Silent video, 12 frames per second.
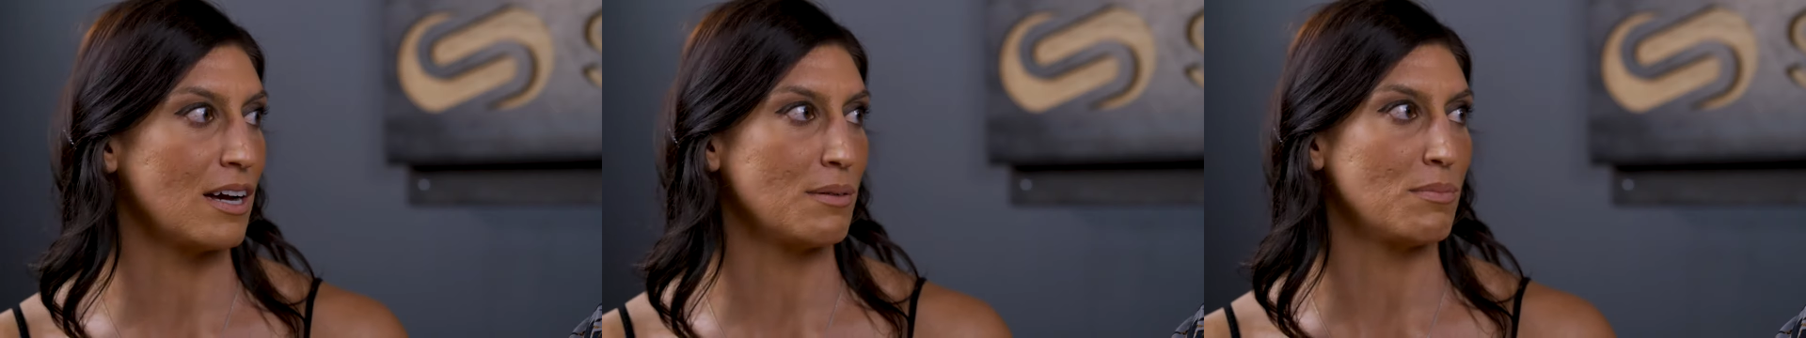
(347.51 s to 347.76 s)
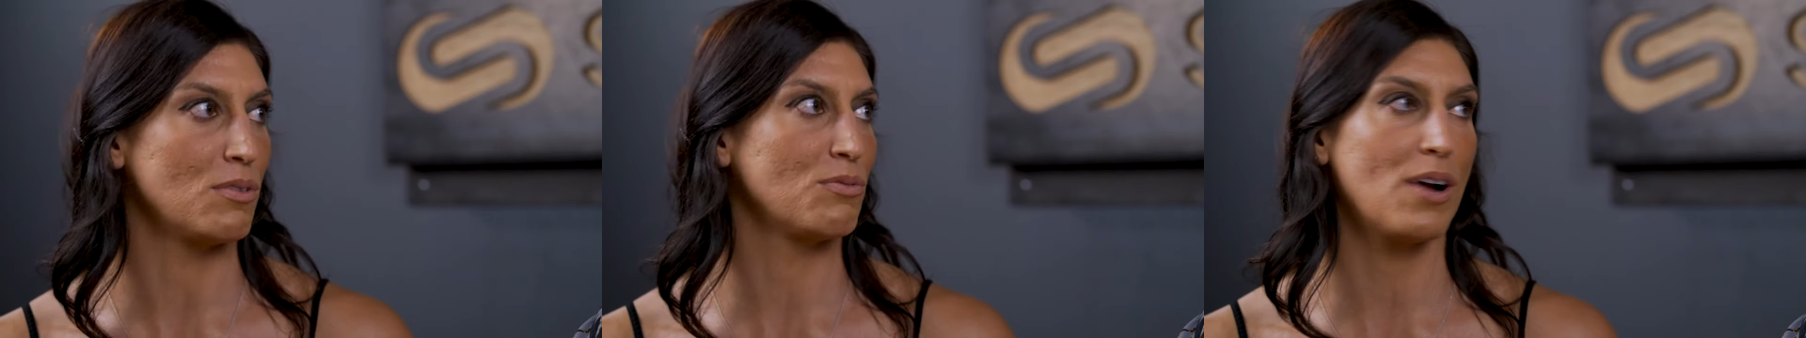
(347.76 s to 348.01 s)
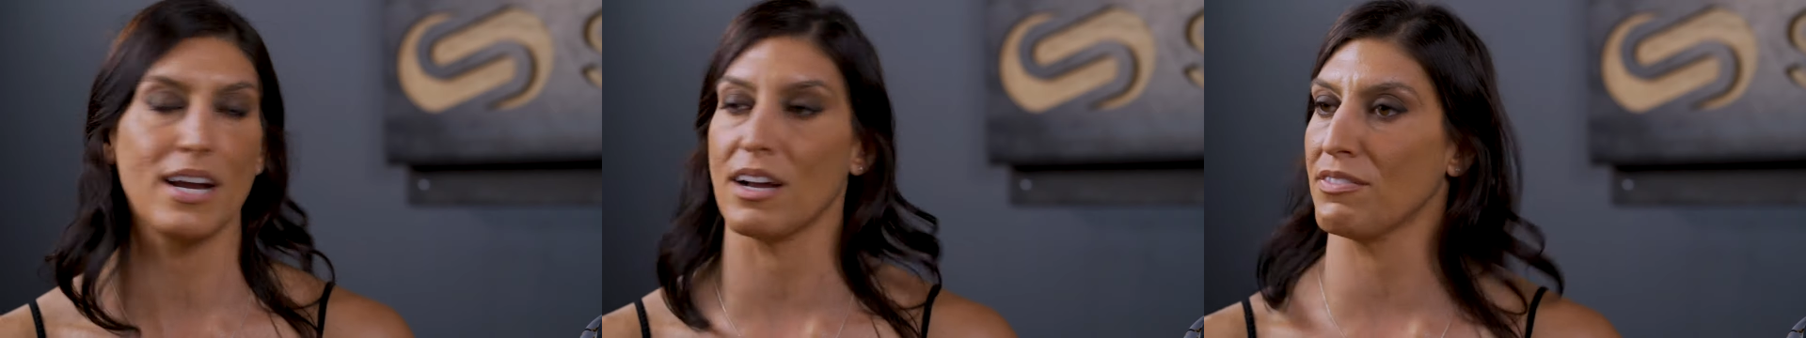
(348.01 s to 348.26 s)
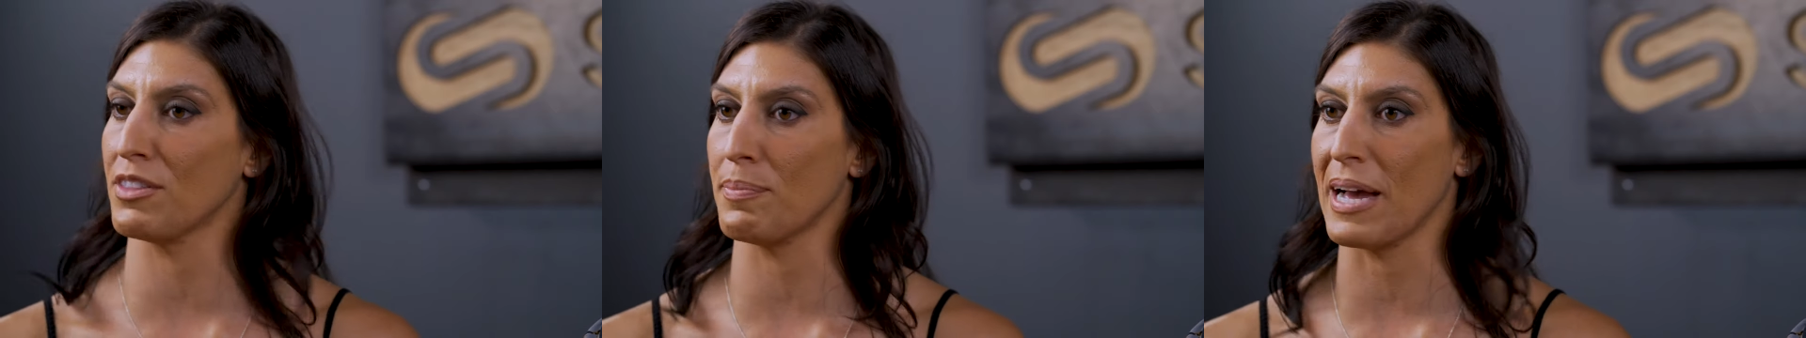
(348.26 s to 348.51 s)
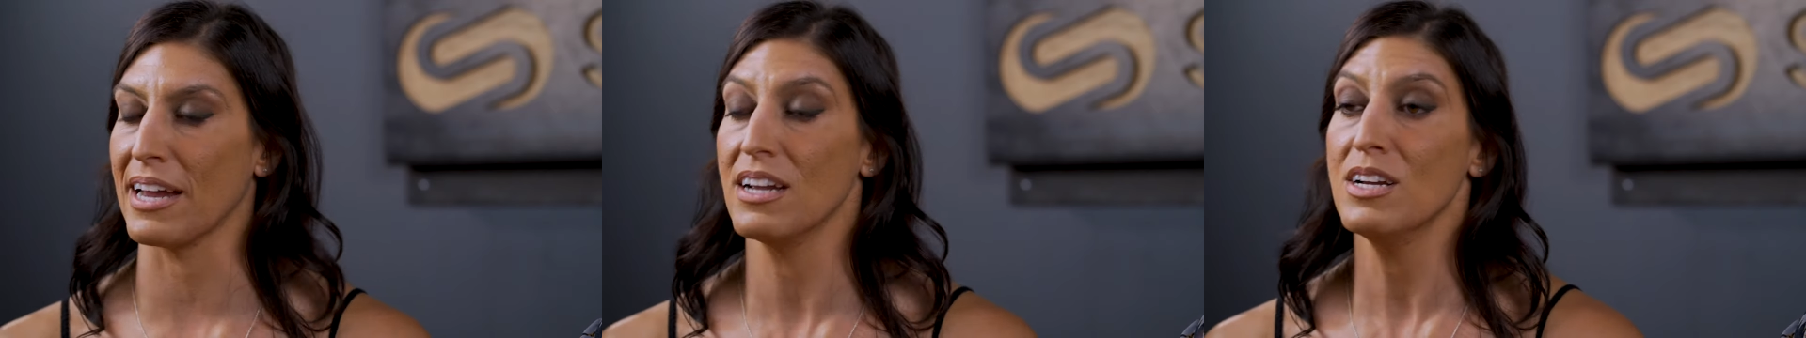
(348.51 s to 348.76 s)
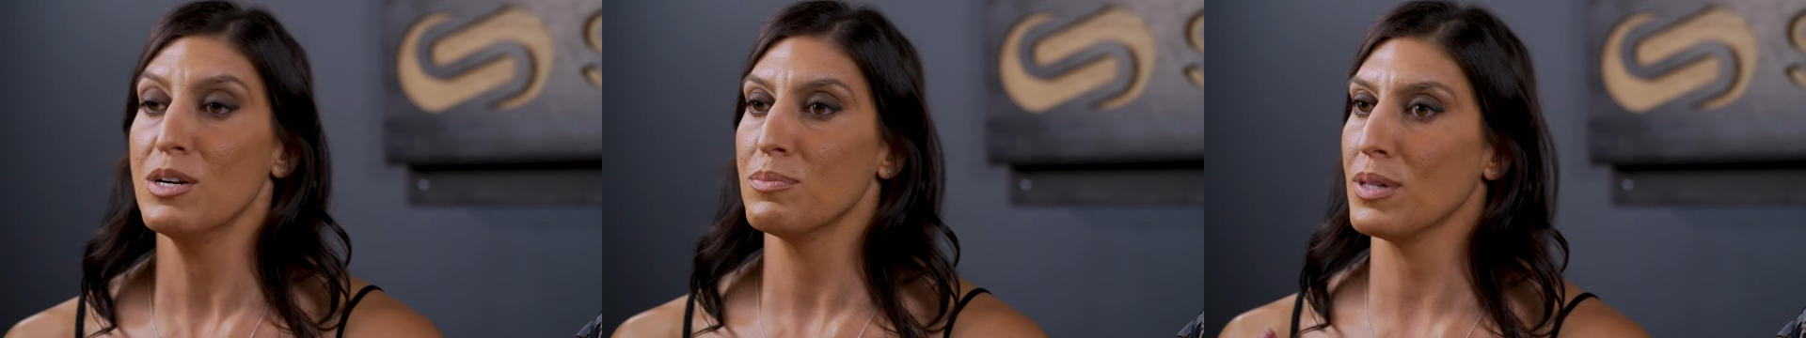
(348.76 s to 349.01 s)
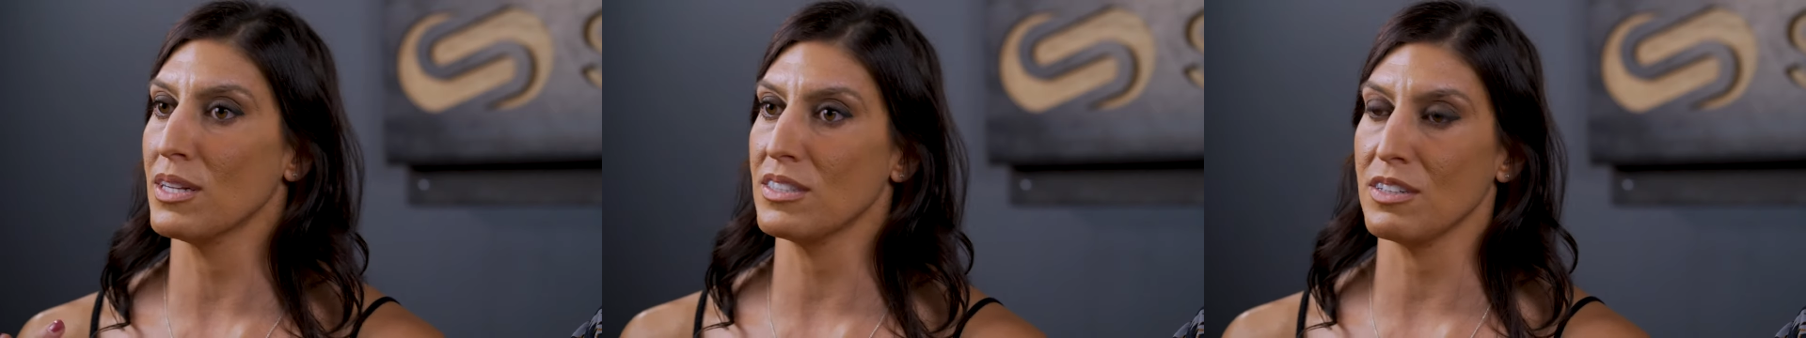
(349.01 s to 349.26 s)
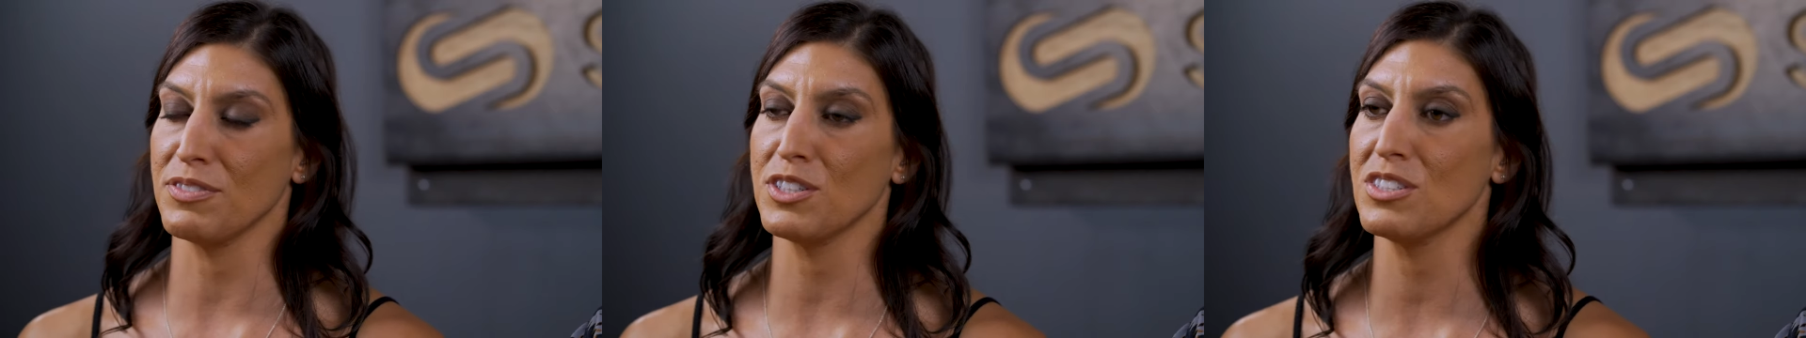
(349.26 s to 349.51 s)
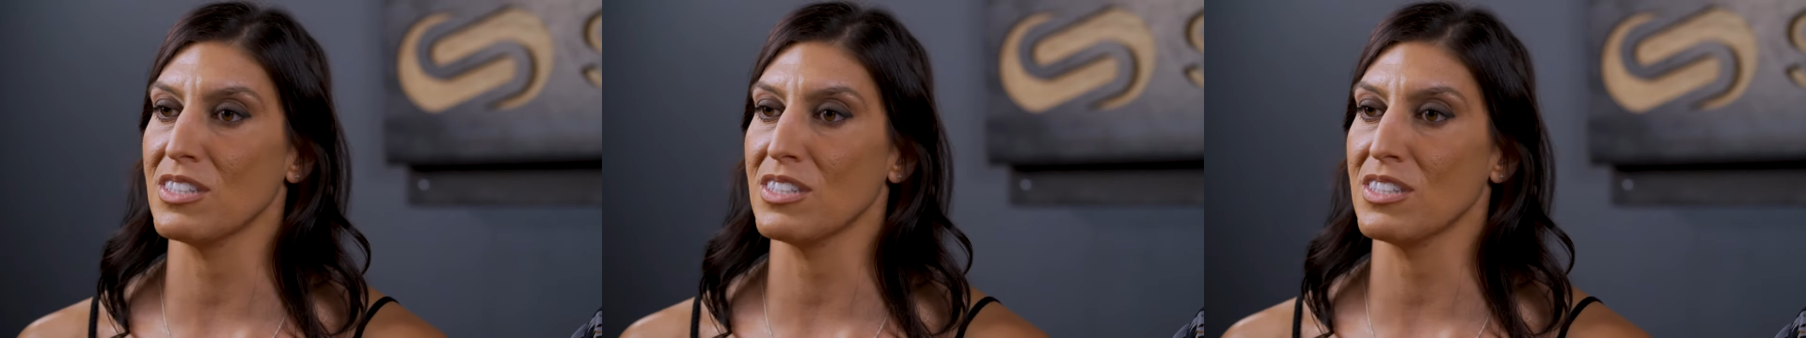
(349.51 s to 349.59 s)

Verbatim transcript: um, oh yeah right off the bat Plus, if you're